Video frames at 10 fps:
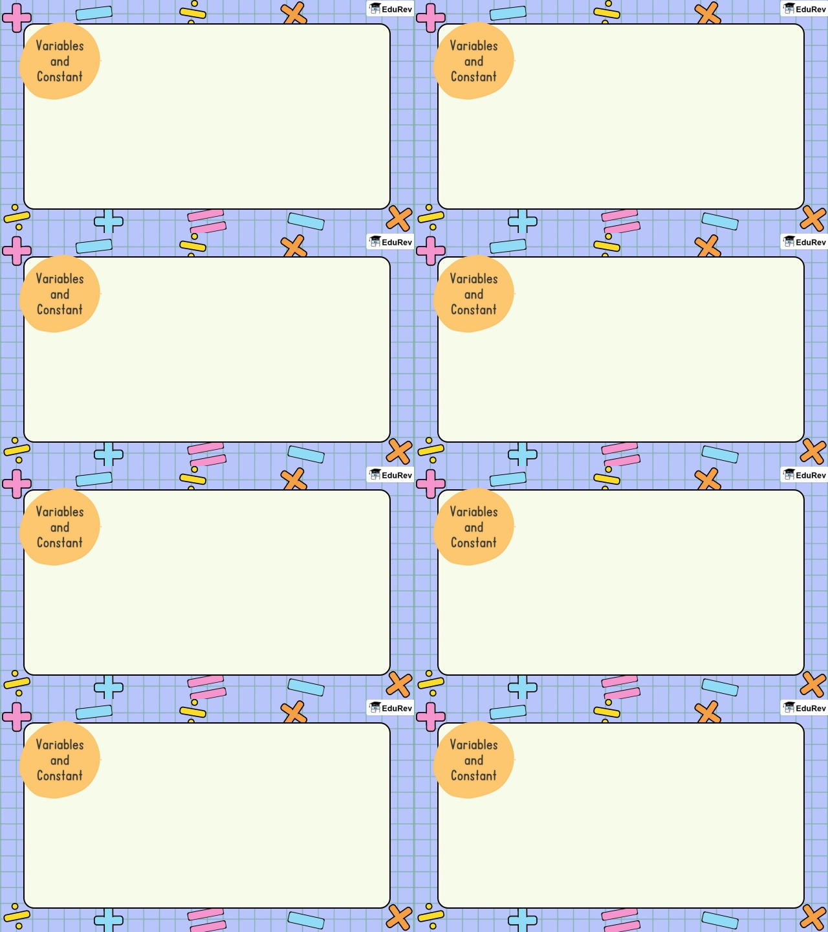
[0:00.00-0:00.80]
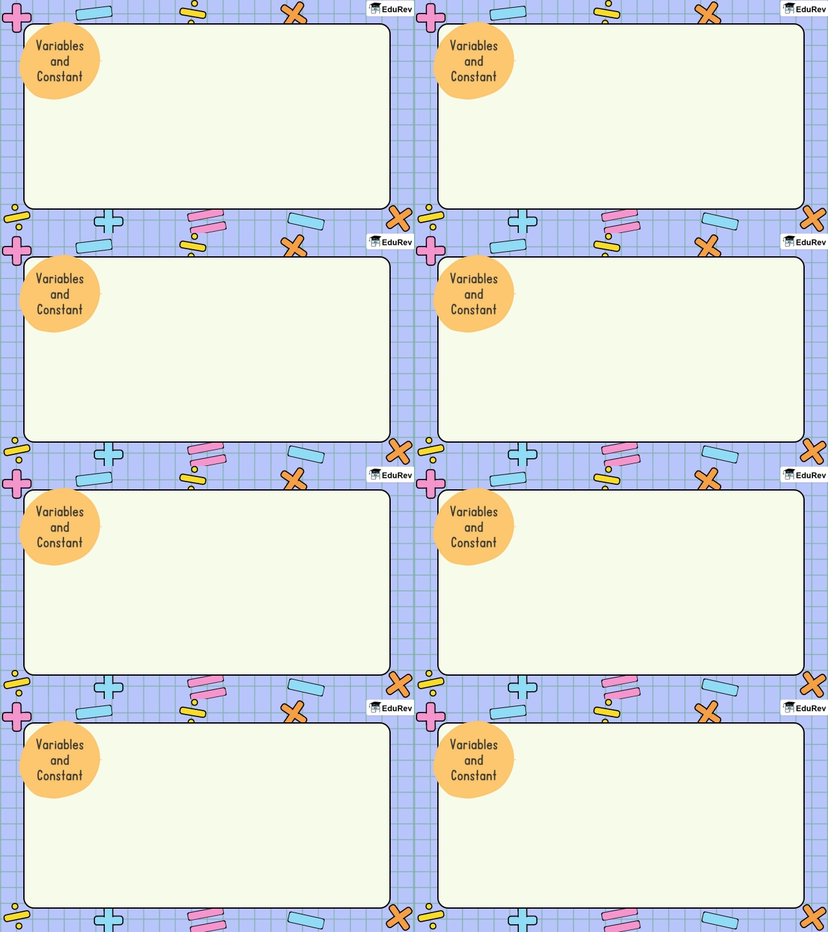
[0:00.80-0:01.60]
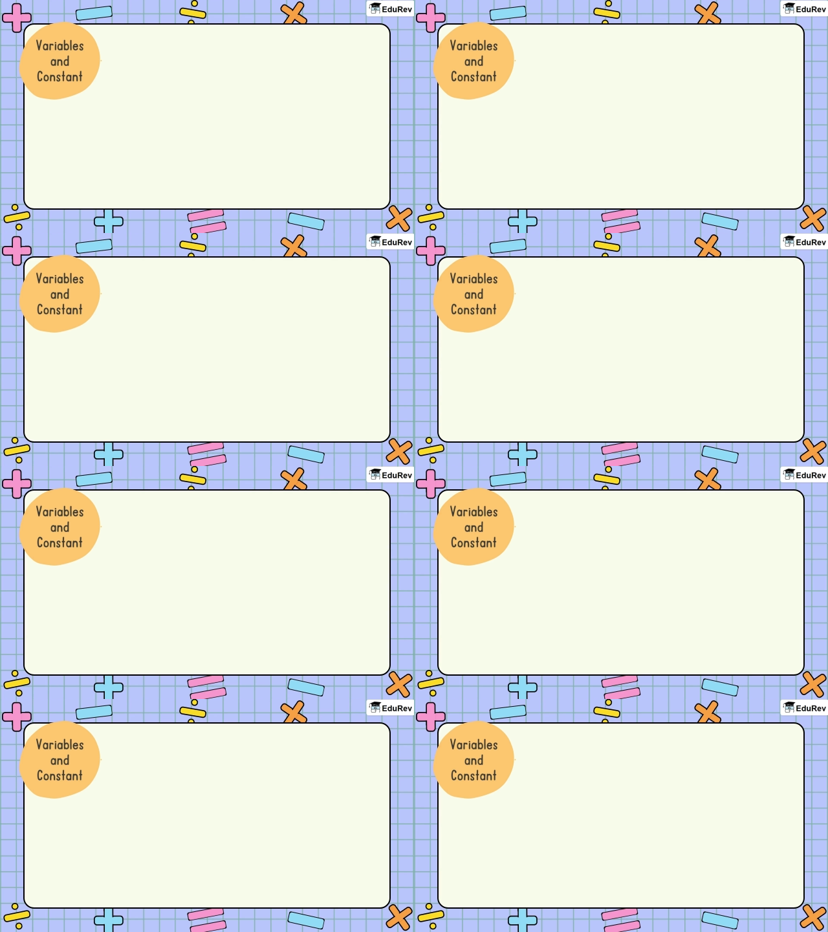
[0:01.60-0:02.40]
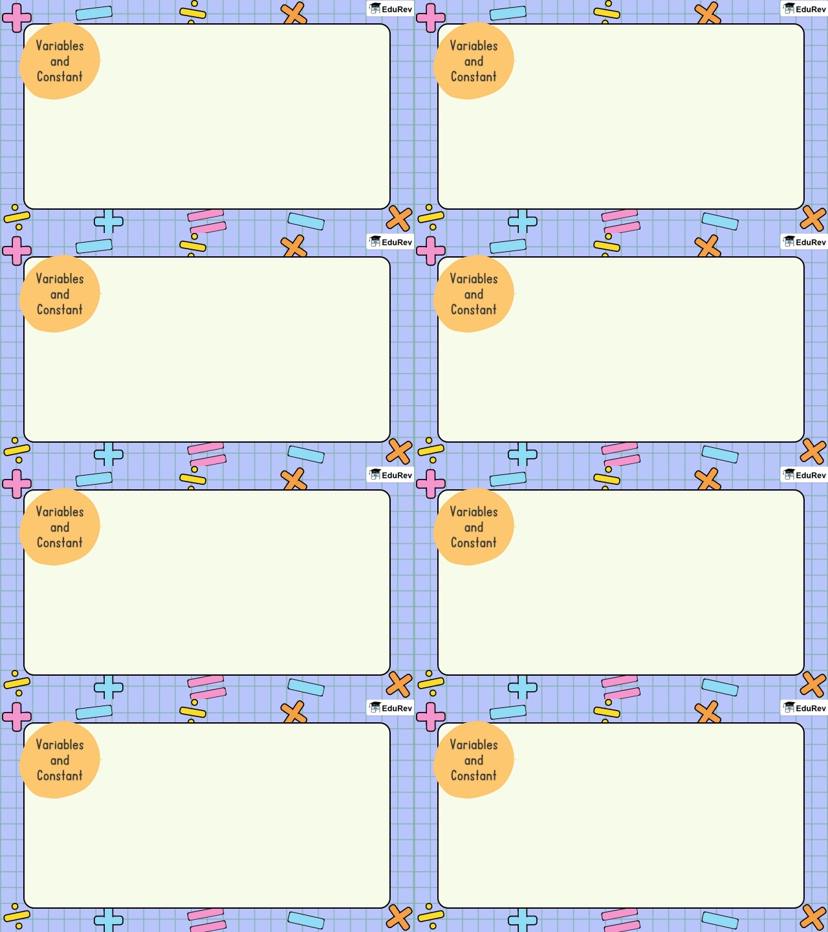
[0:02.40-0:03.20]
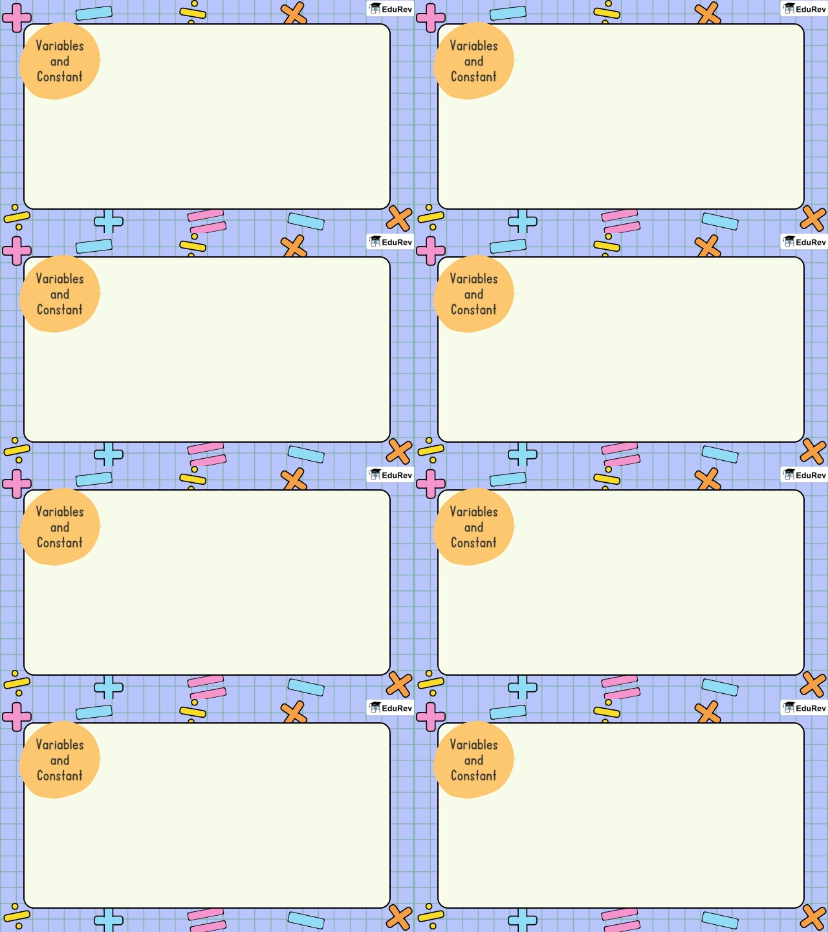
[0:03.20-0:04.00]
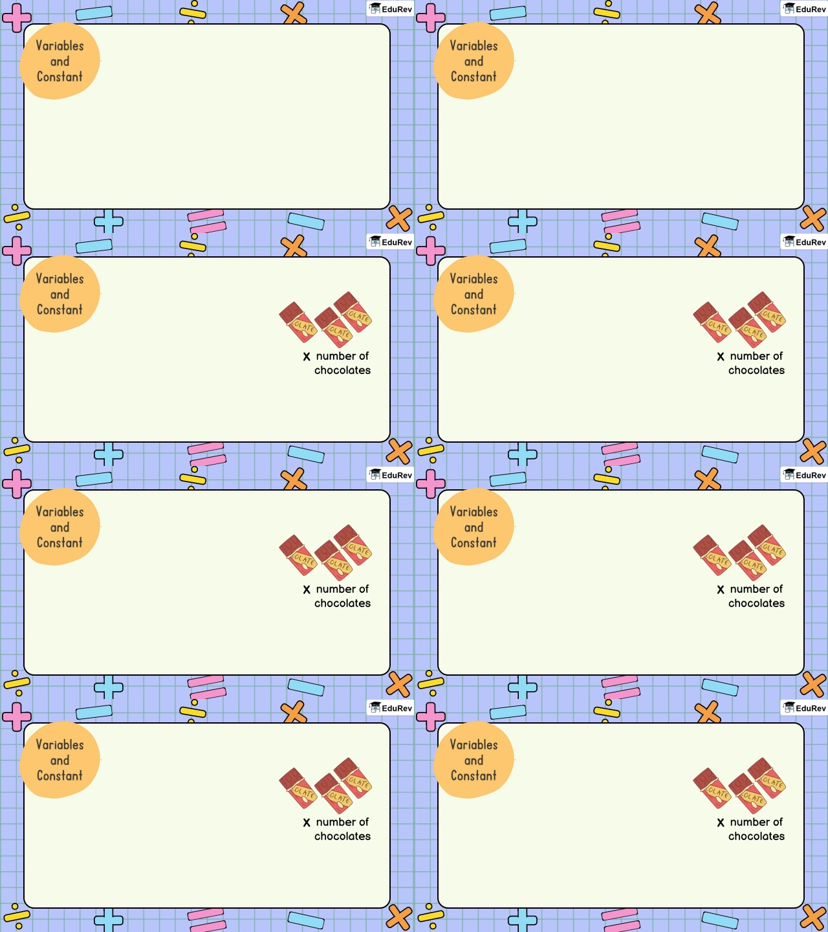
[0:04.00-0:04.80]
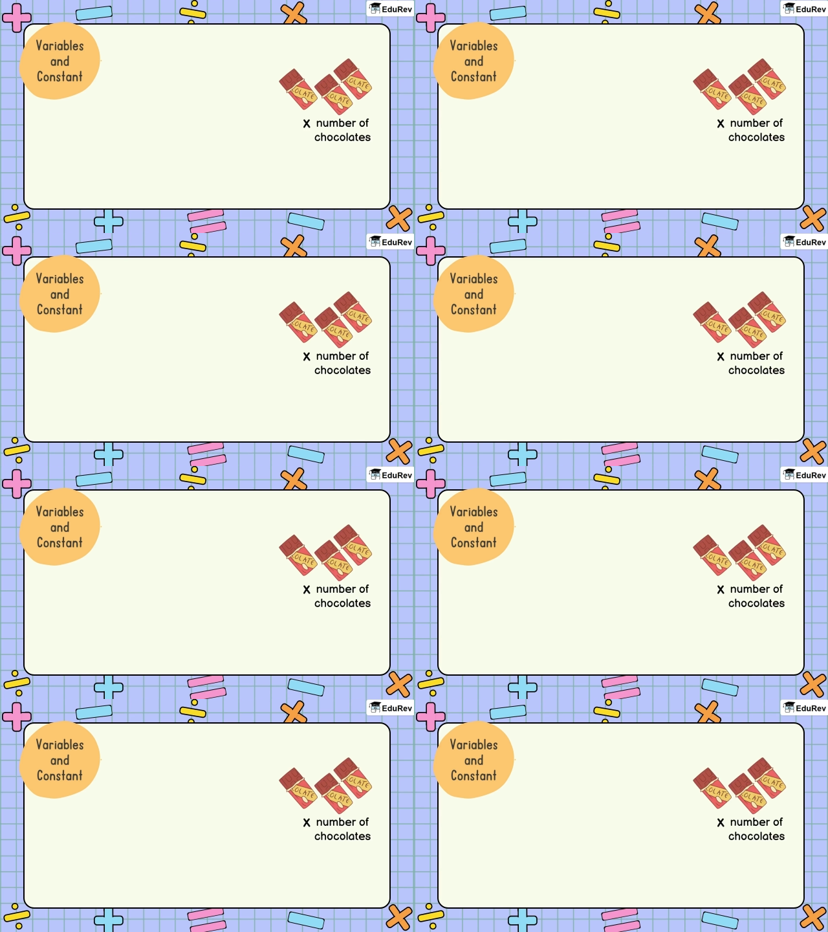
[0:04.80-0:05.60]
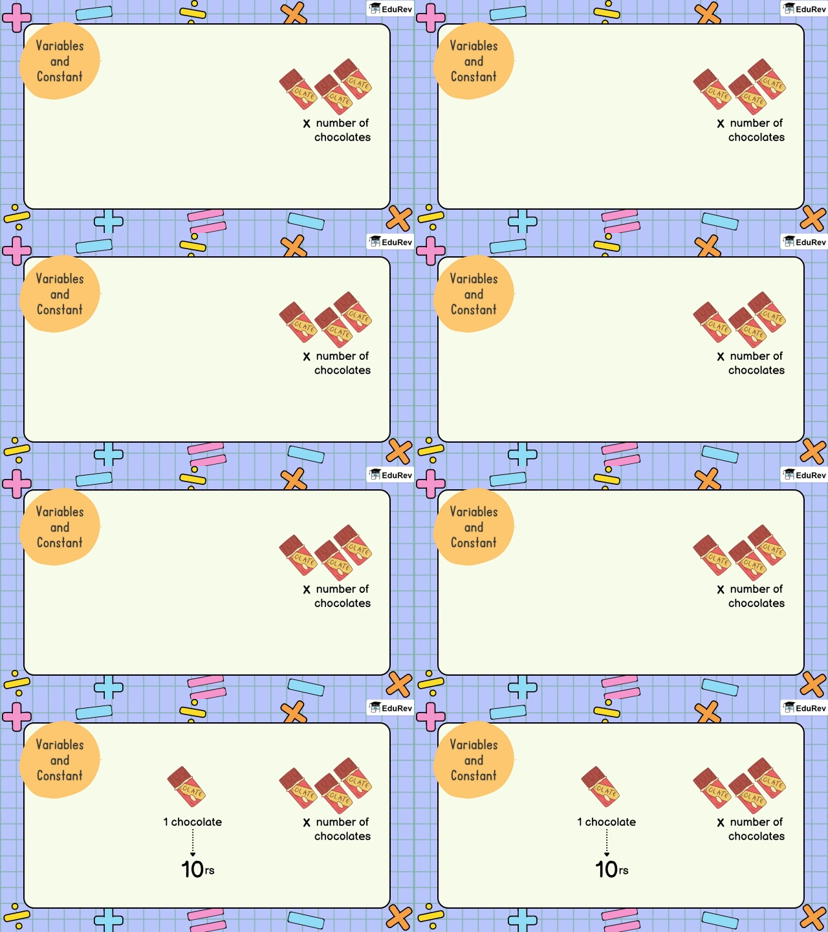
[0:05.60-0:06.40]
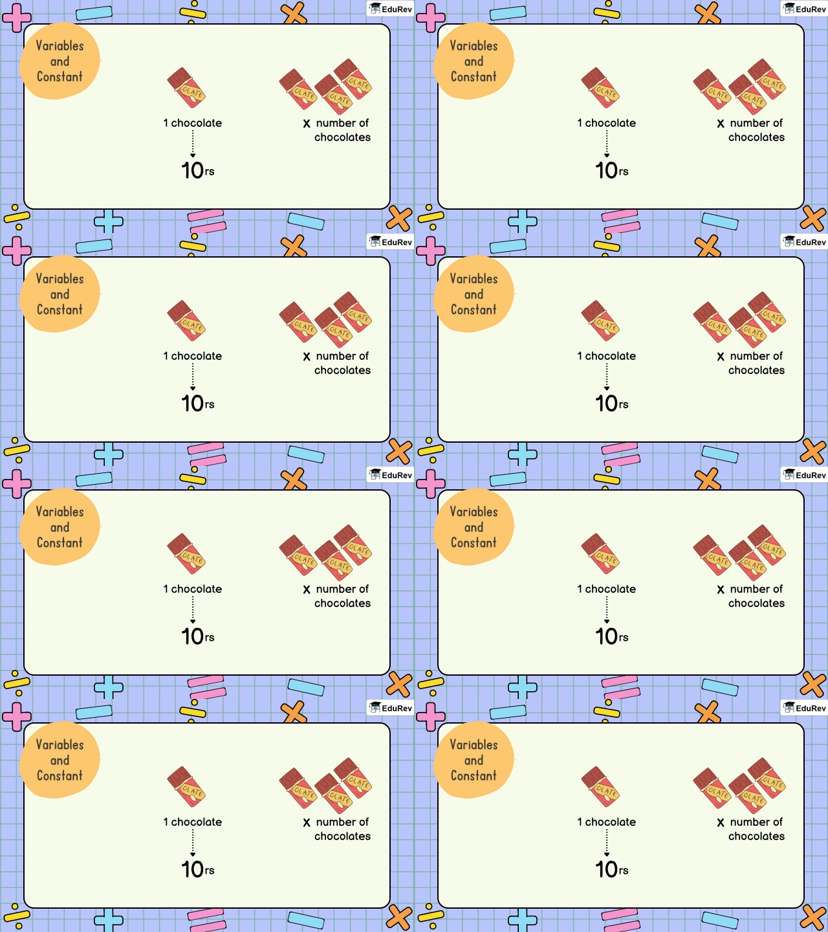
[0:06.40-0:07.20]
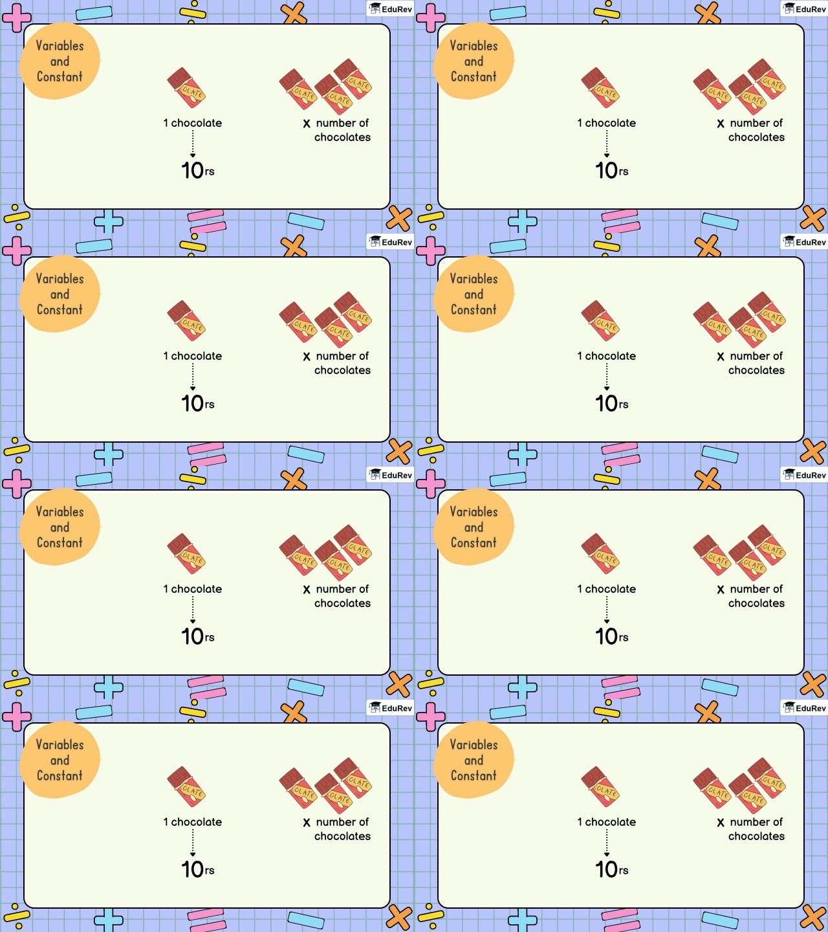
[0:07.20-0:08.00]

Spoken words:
(no speaker visible)